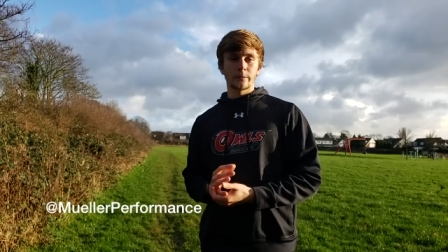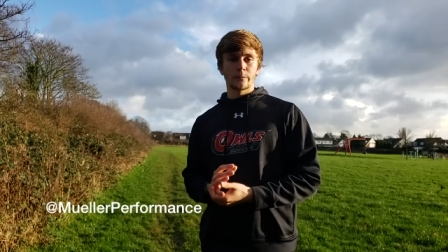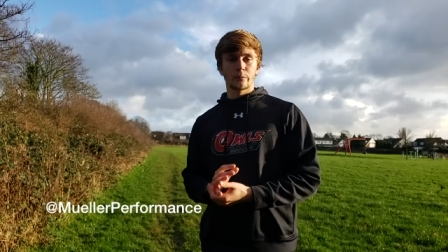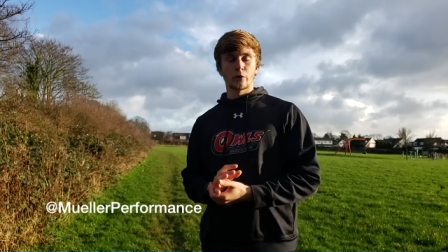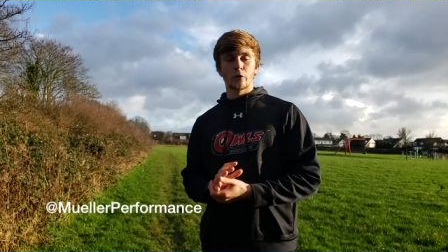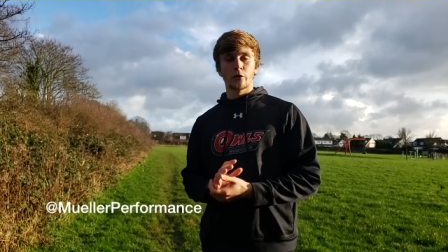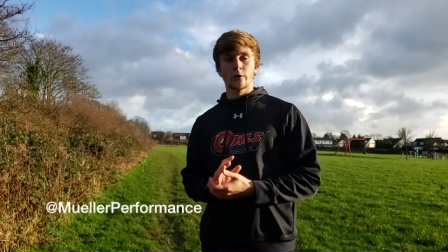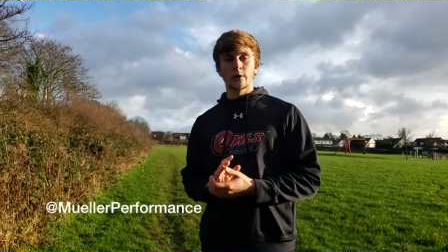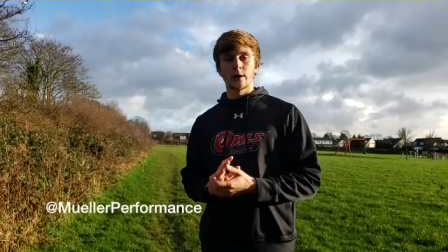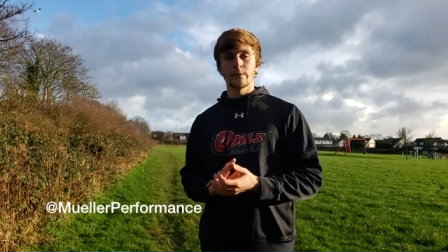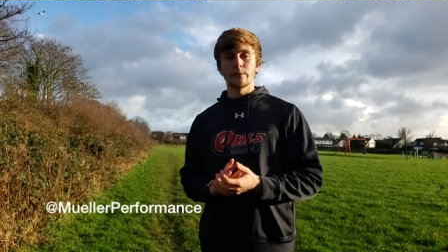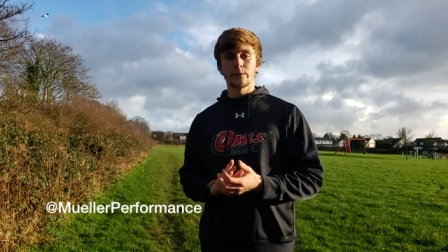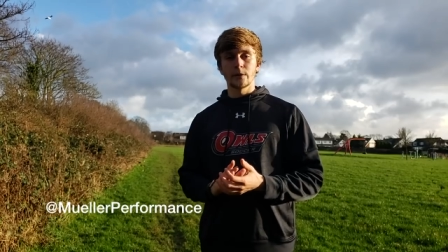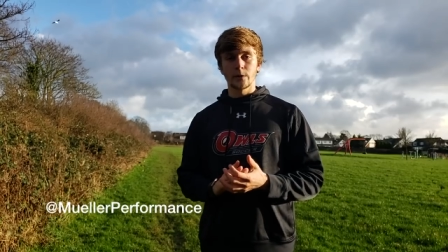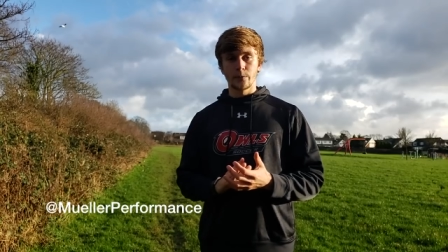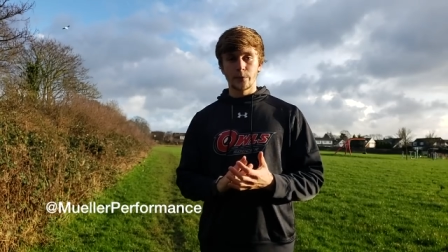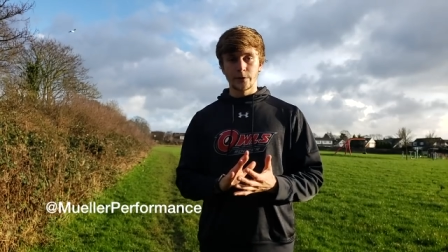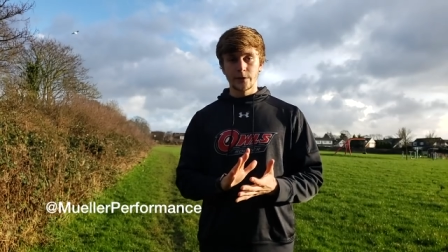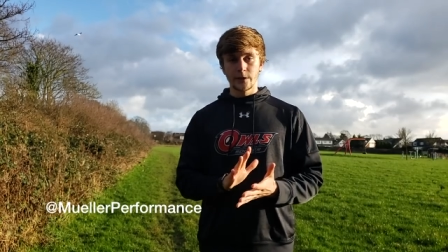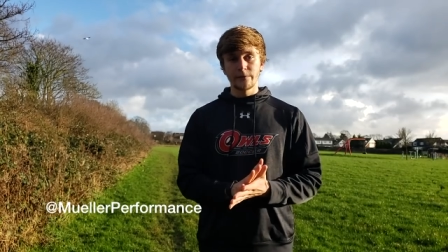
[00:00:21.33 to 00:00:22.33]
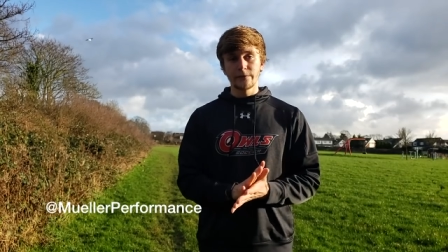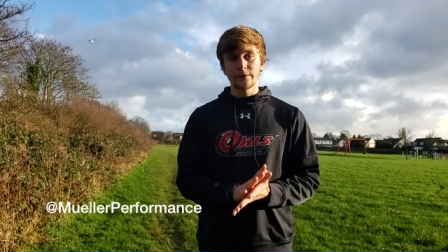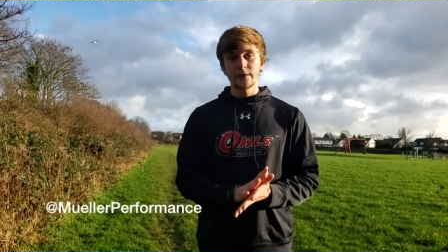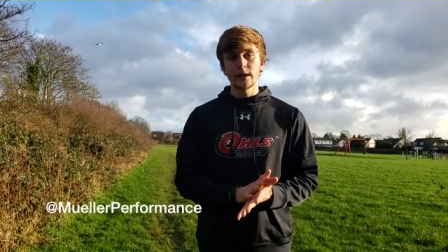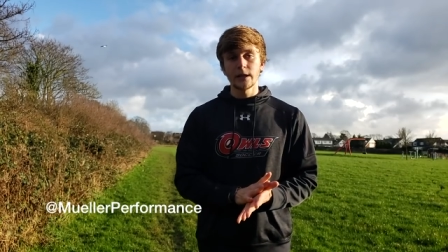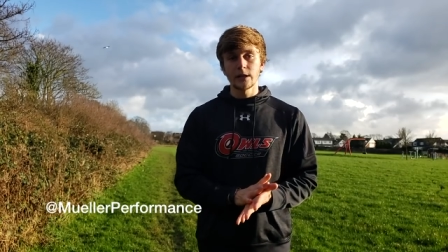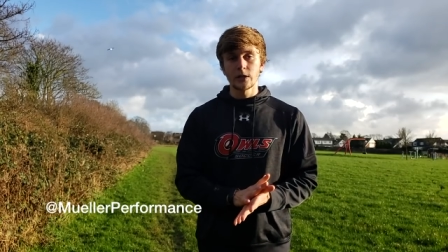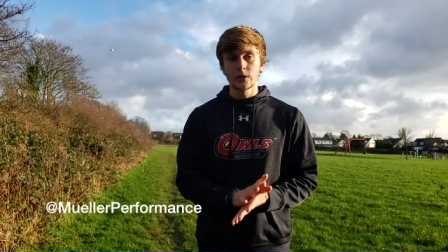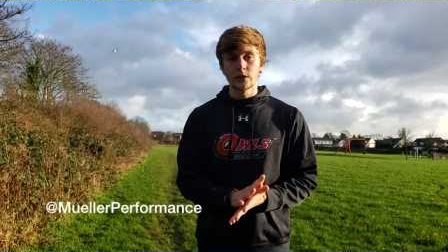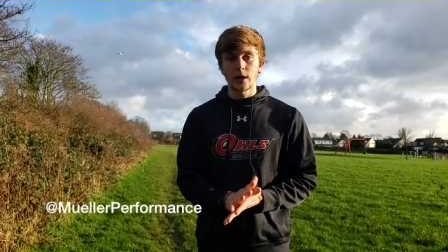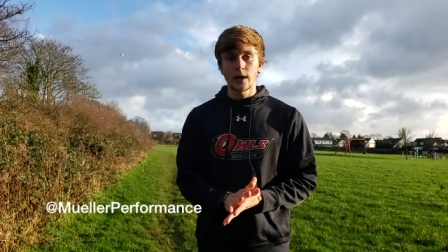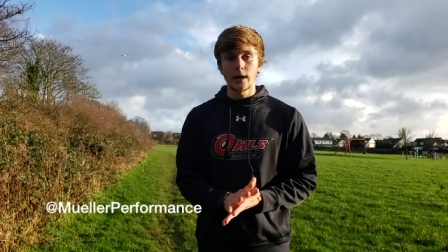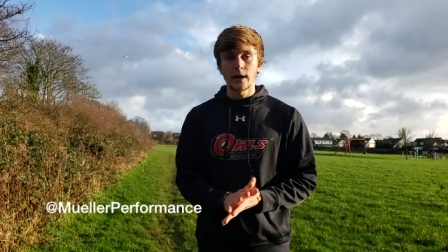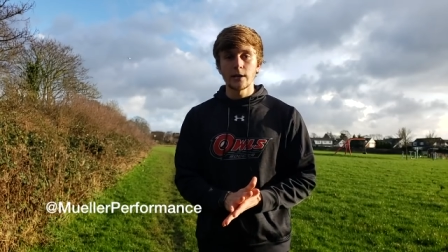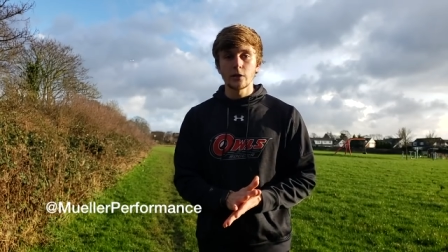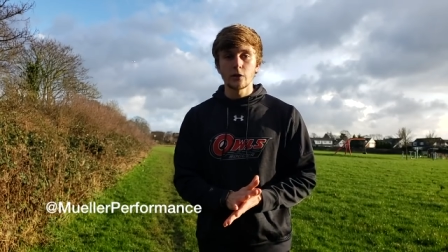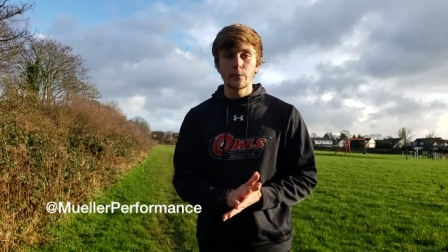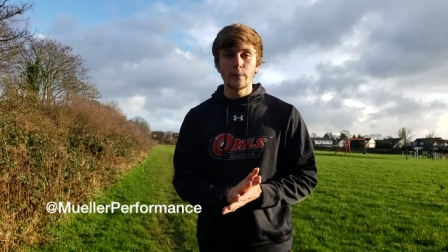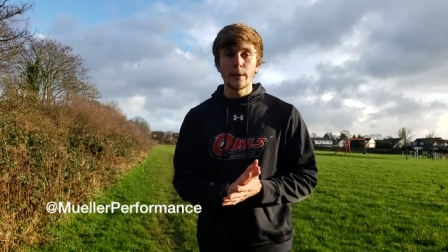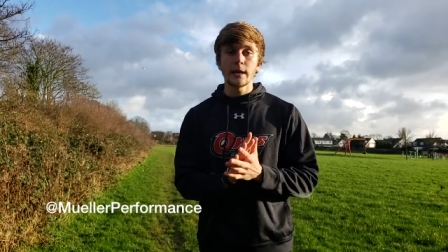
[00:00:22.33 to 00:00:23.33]
program specifically
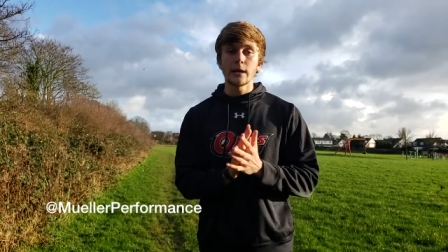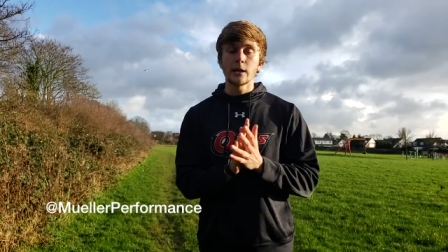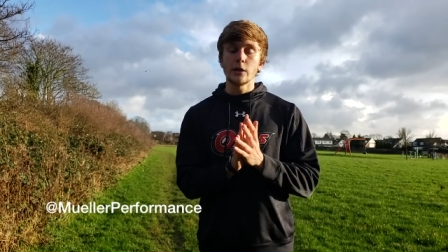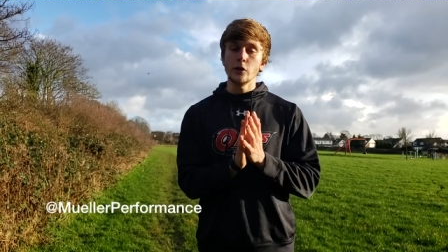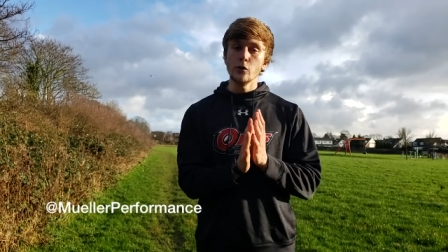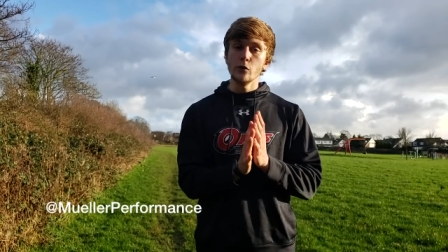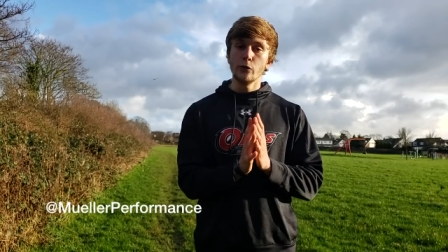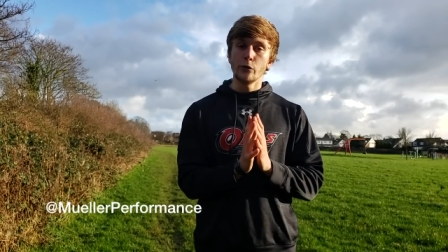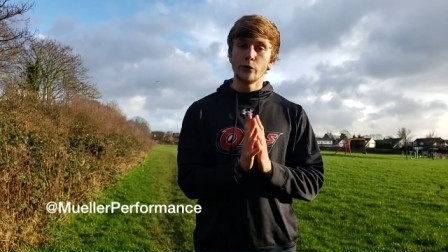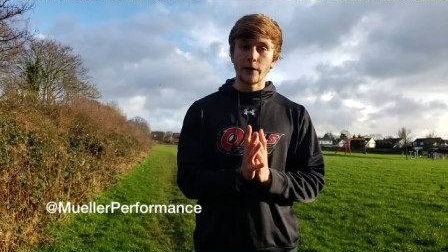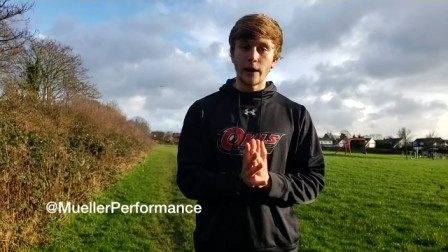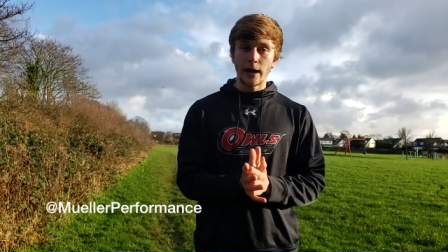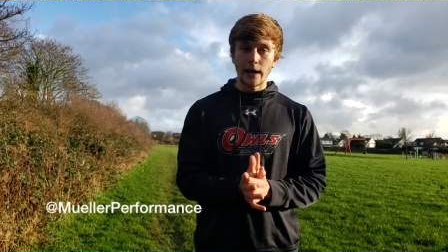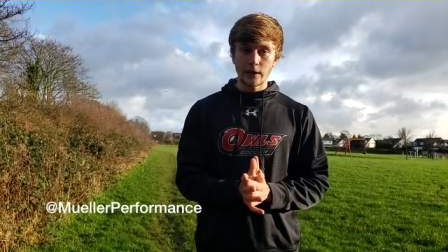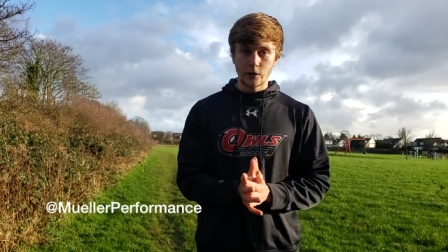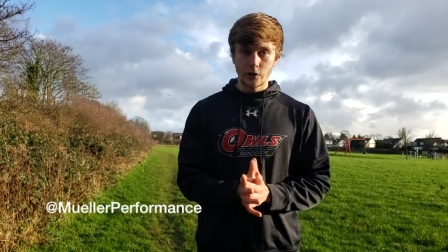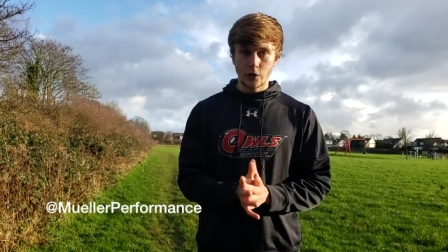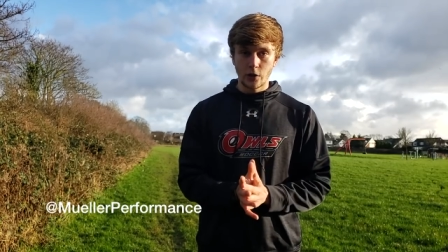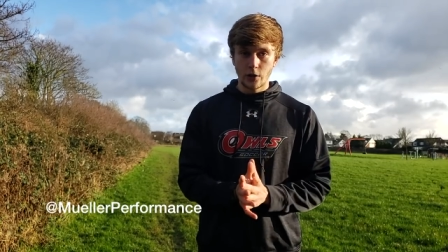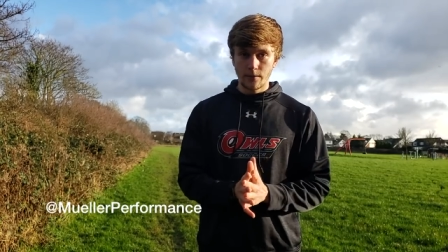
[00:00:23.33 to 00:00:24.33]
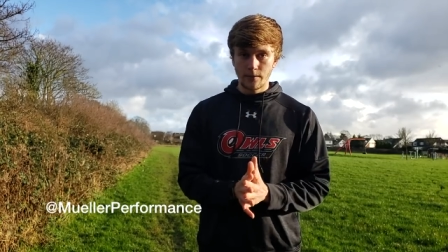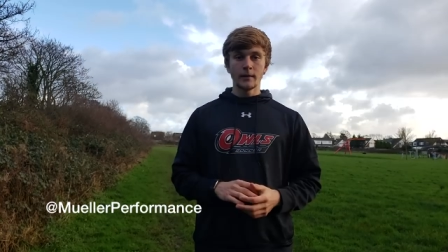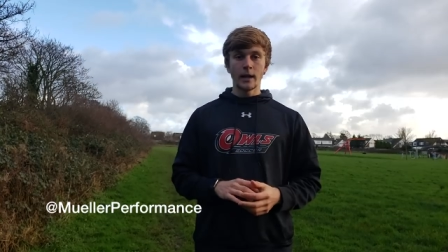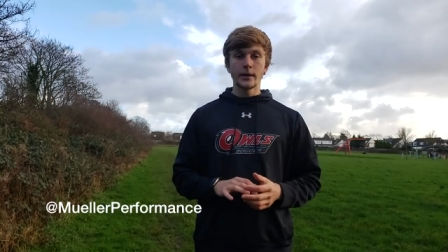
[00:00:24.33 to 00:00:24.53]
designed to make you faster.